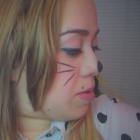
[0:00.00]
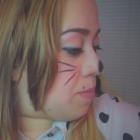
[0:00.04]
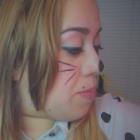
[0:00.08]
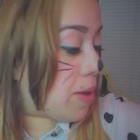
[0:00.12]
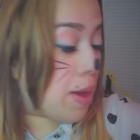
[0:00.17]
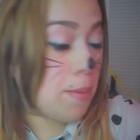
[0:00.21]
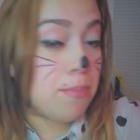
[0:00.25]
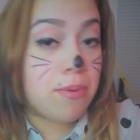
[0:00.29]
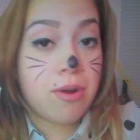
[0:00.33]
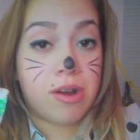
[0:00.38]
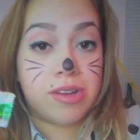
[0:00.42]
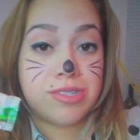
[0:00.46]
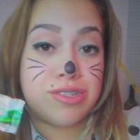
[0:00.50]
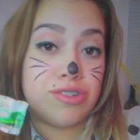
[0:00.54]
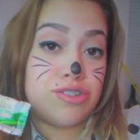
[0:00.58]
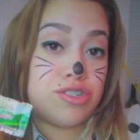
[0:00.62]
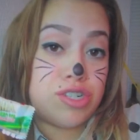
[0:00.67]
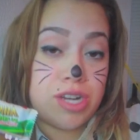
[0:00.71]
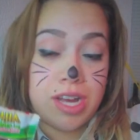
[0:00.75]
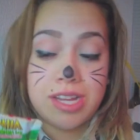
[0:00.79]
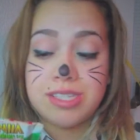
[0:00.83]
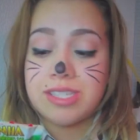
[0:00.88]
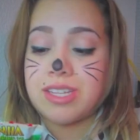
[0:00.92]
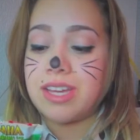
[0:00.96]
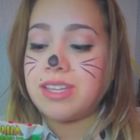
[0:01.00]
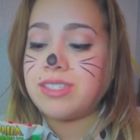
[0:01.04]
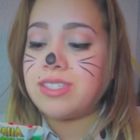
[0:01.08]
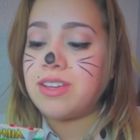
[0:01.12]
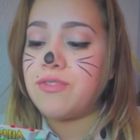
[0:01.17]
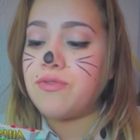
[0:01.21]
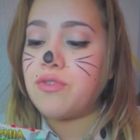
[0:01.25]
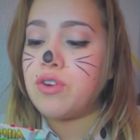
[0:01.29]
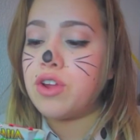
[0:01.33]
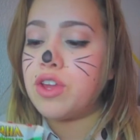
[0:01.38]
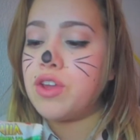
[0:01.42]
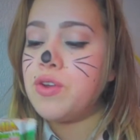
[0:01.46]
paper also translates it
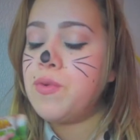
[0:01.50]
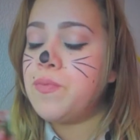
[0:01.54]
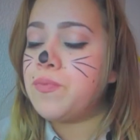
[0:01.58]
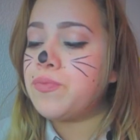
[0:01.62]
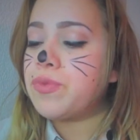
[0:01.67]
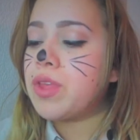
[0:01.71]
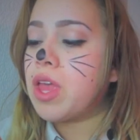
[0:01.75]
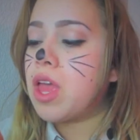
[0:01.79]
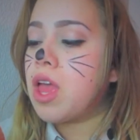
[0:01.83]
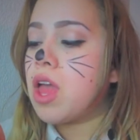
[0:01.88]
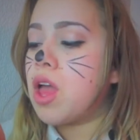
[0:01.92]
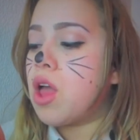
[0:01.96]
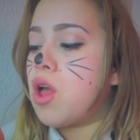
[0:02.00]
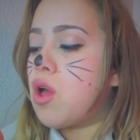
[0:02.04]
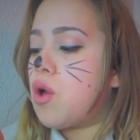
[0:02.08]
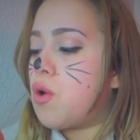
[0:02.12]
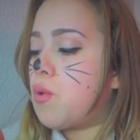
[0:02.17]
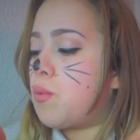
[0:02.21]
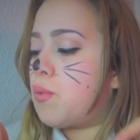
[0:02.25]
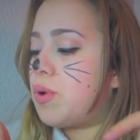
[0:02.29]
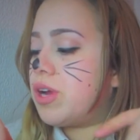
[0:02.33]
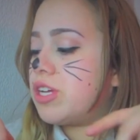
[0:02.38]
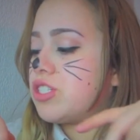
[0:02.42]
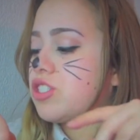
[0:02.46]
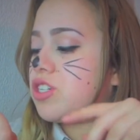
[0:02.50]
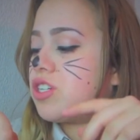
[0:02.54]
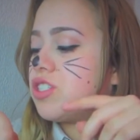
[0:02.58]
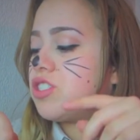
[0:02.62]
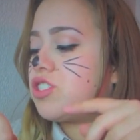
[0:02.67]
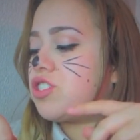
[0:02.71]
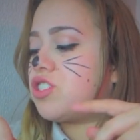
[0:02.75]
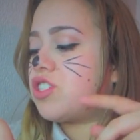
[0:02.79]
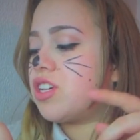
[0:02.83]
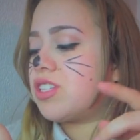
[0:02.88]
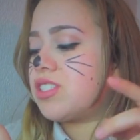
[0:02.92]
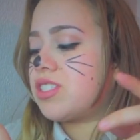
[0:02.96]
for you, which
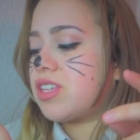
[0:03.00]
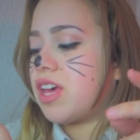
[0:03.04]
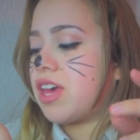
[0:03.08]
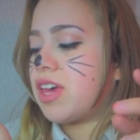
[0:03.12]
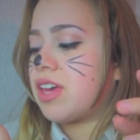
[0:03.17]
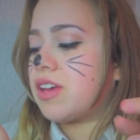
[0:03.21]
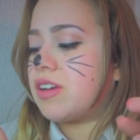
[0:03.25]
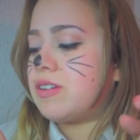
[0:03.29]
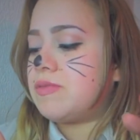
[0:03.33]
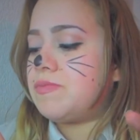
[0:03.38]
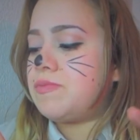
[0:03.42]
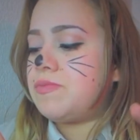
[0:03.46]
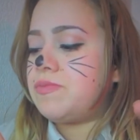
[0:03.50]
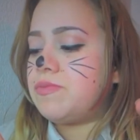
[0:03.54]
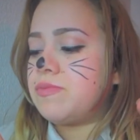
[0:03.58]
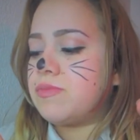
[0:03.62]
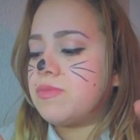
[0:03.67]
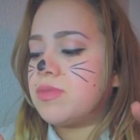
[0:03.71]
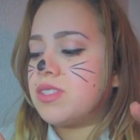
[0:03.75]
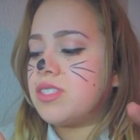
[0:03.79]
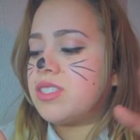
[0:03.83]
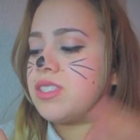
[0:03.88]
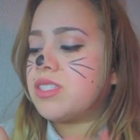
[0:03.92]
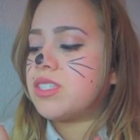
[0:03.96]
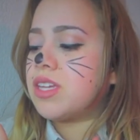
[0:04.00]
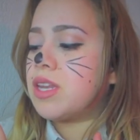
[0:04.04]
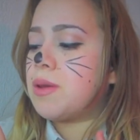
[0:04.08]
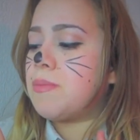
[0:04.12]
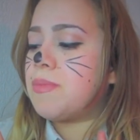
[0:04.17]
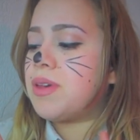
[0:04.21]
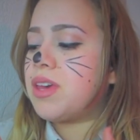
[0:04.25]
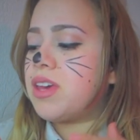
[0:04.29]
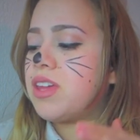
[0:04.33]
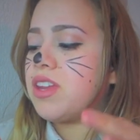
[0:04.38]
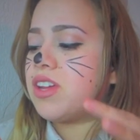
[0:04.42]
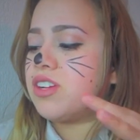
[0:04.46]
it's just like
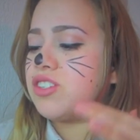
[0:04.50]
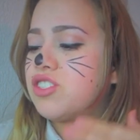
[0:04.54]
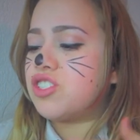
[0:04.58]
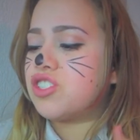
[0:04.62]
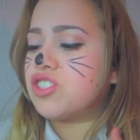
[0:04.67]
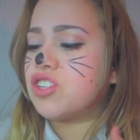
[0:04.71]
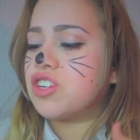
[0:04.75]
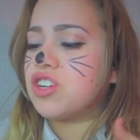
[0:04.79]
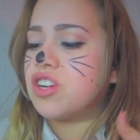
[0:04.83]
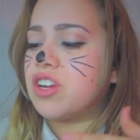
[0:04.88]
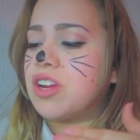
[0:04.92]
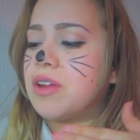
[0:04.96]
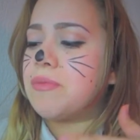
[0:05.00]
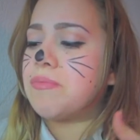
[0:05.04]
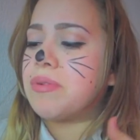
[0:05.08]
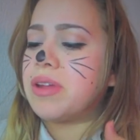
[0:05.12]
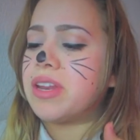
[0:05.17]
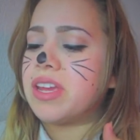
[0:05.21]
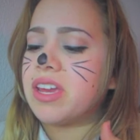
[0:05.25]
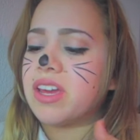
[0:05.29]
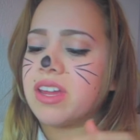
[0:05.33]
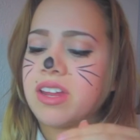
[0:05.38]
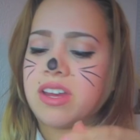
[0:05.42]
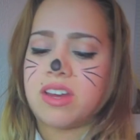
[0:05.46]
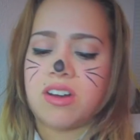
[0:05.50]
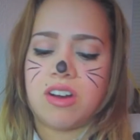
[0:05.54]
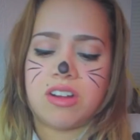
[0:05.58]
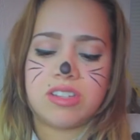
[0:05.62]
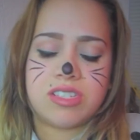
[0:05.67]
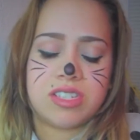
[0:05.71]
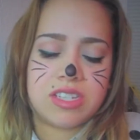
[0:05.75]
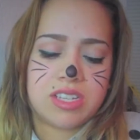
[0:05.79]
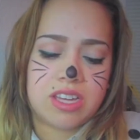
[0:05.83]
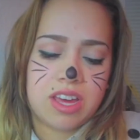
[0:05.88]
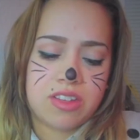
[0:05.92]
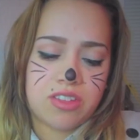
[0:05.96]
cinnamon and sugar and banana all
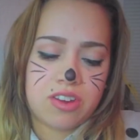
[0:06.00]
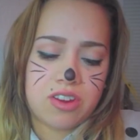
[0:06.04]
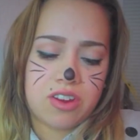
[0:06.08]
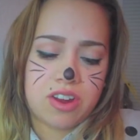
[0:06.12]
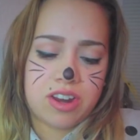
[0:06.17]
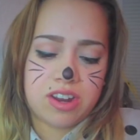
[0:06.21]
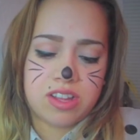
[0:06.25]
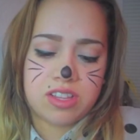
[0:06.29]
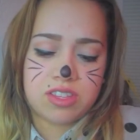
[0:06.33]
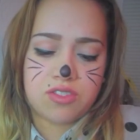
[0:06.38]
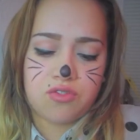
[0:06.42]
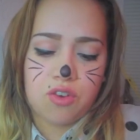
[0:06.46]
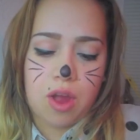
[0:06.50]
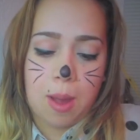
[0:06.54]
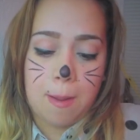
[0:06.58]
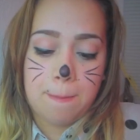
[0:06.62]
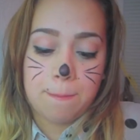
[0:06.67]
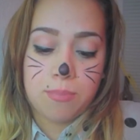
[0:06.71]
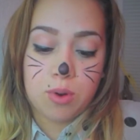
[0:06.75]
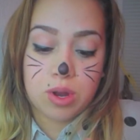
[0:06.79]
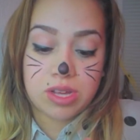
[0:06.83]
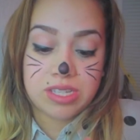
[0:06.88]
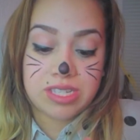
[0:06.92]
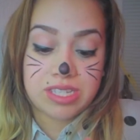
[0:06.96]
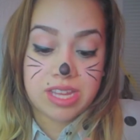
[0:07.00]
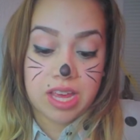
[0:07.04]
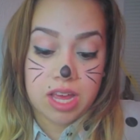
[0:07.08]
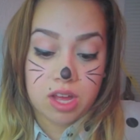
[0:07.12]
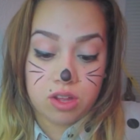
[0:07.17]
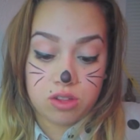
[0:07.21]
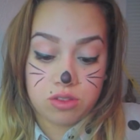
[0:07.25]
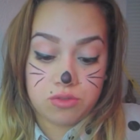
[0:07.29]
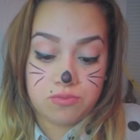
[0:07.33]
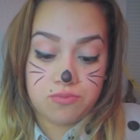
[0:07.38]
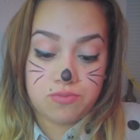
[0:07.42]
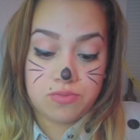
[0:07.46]
together, and it's from
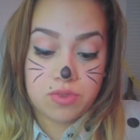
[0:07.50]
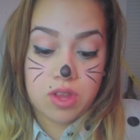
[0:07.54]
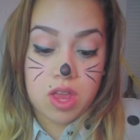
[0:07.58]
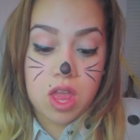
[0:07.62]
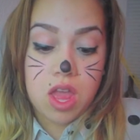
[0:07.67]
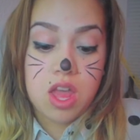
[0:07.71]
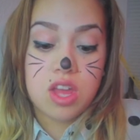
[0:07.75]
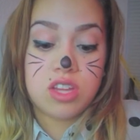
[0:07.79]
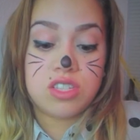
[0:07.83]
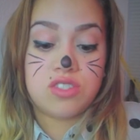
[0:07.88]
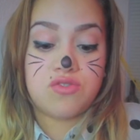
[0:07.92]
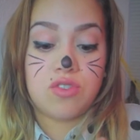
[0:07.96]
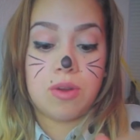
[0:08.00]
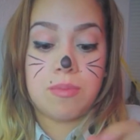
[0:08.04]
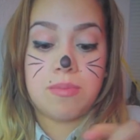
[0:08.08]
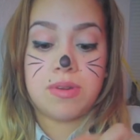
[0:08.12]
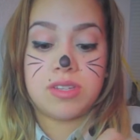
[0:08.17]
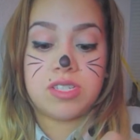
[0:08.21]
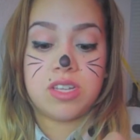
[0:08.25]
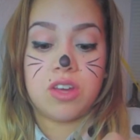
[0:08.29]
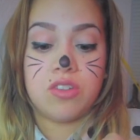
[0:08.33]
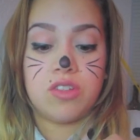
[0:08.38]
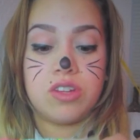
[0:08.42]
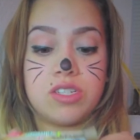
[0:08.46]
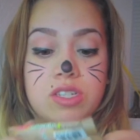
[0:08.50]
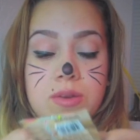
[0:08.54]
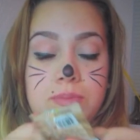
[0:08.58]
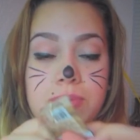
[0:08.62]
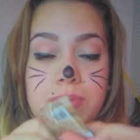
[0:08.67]
Brazil. From Brazil, that's a